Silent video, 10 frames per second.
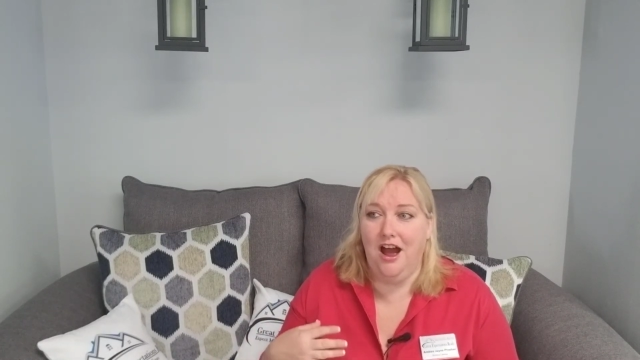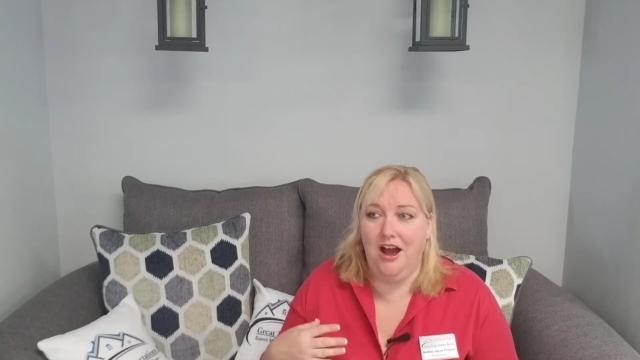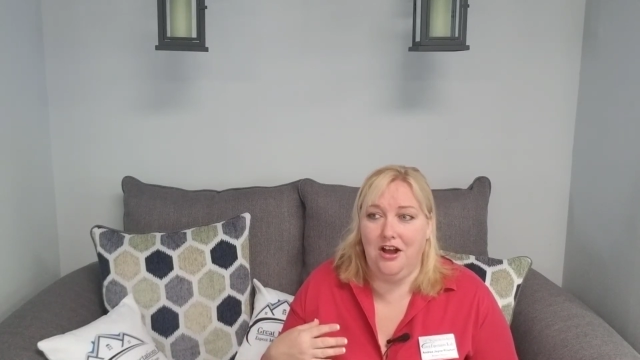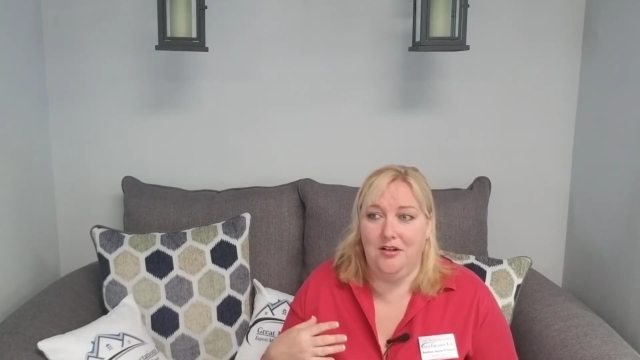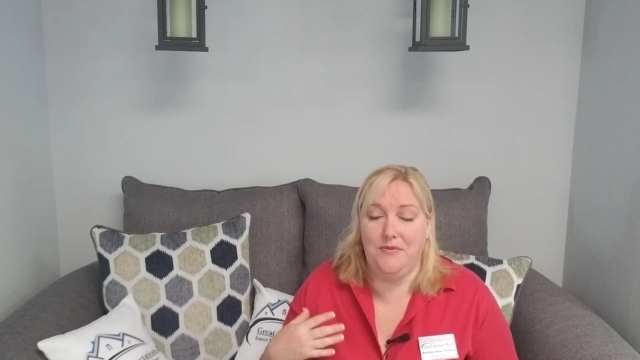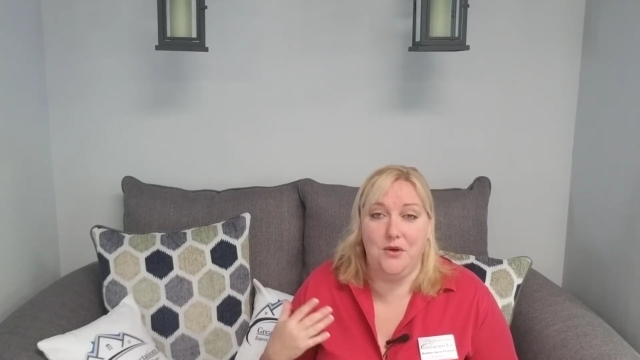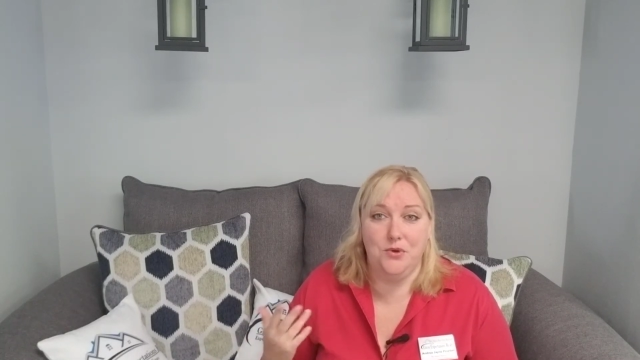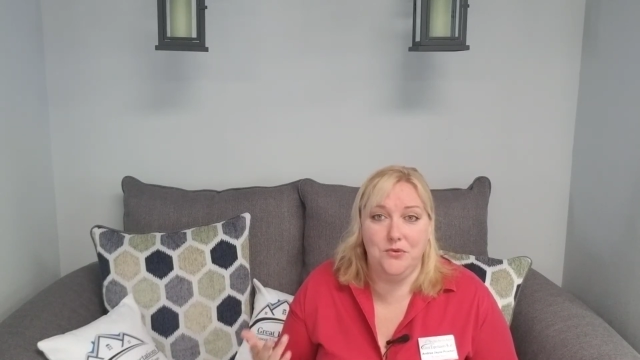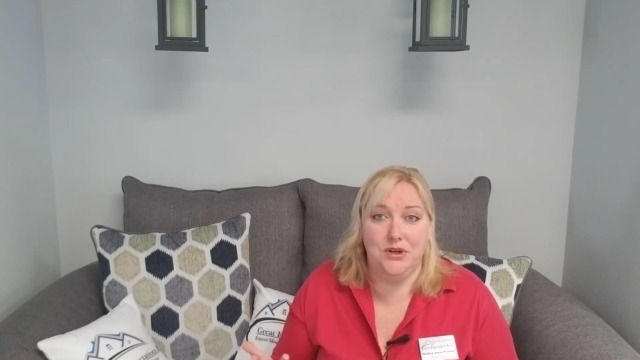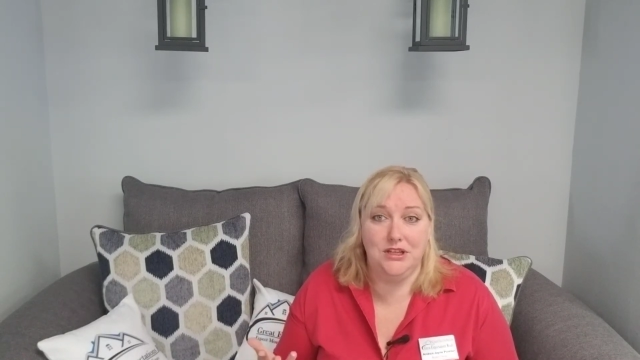um, that
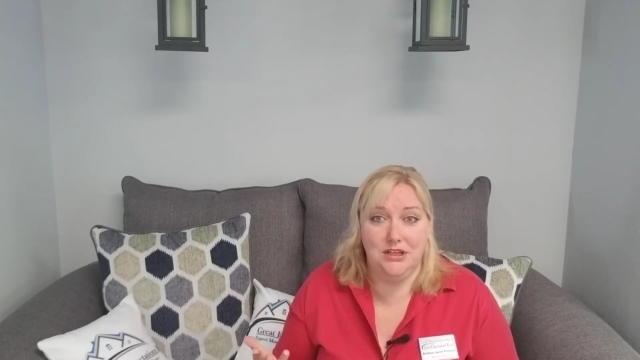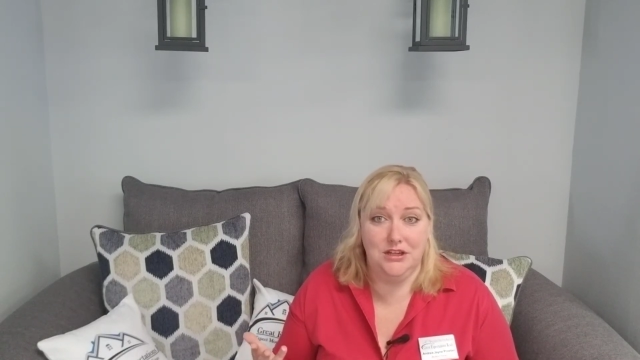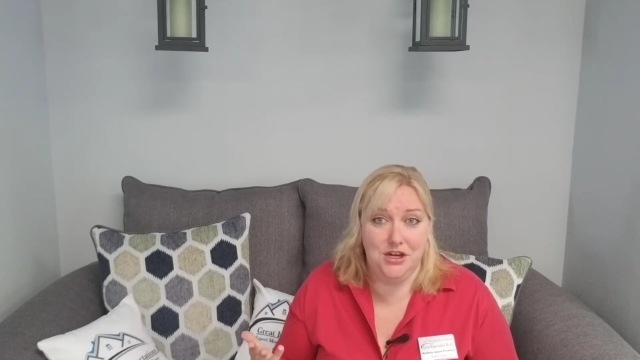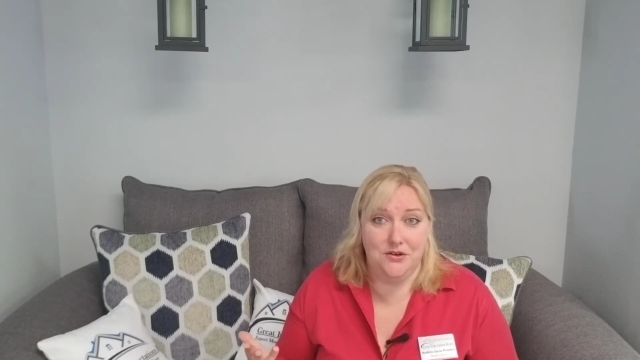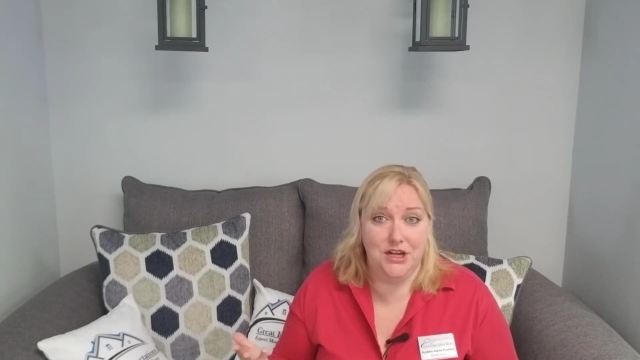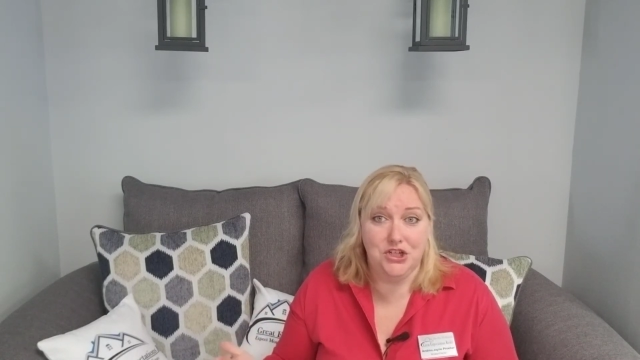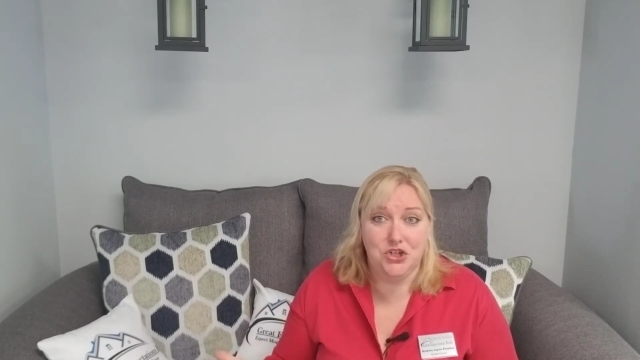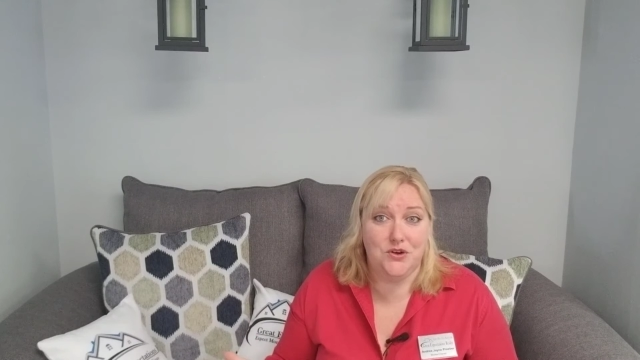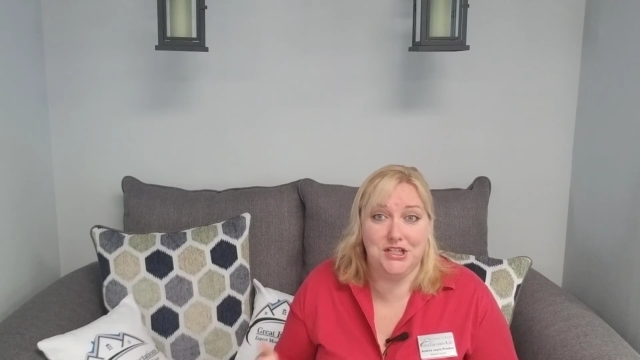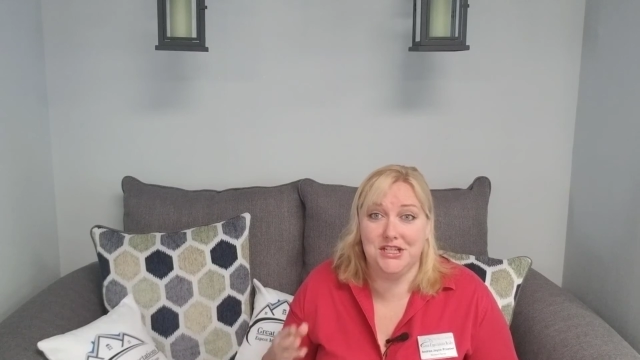we would you know
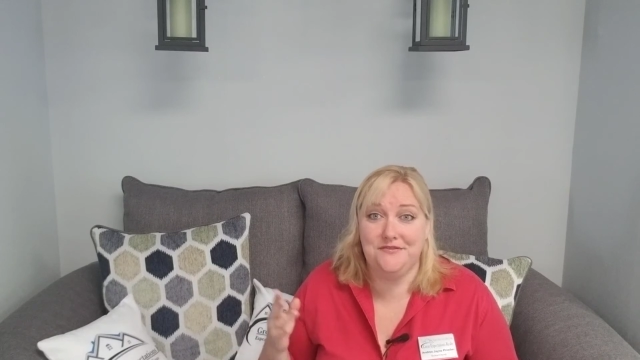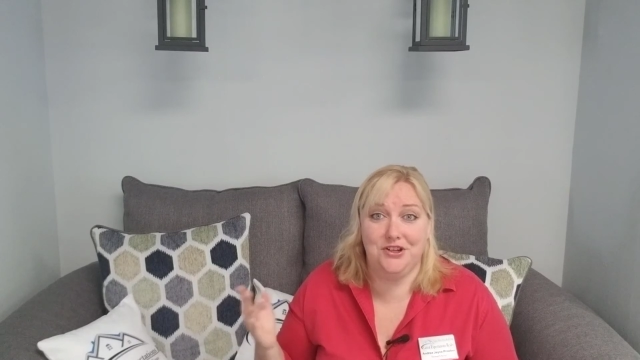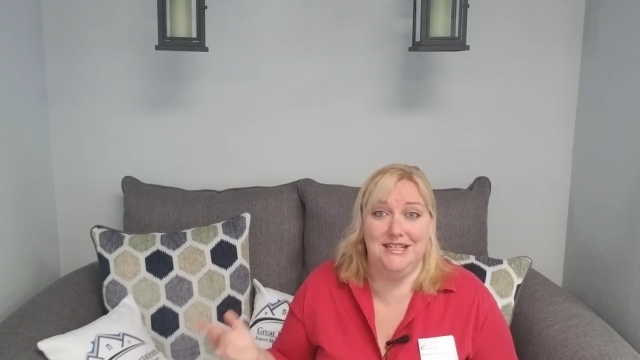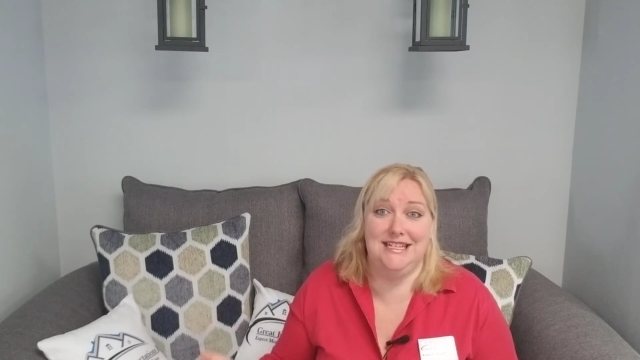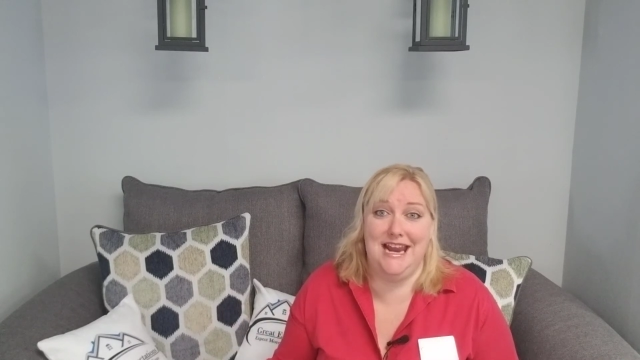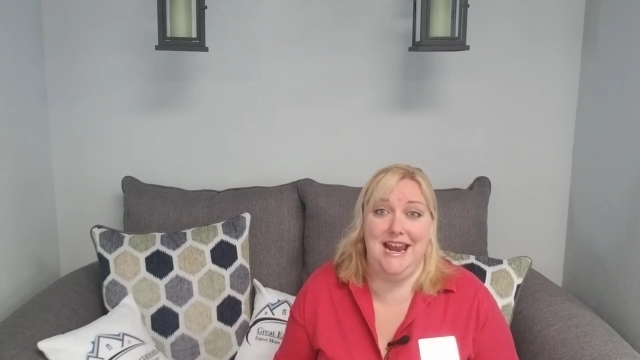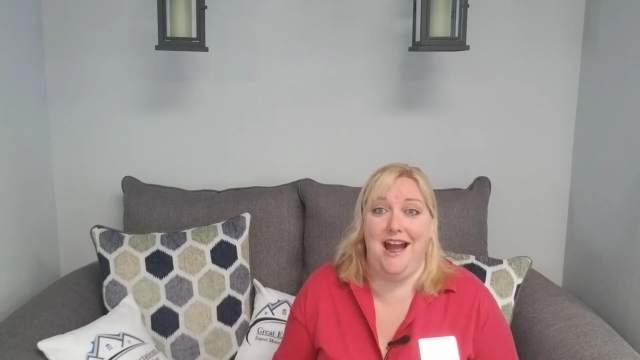enjoy just for a day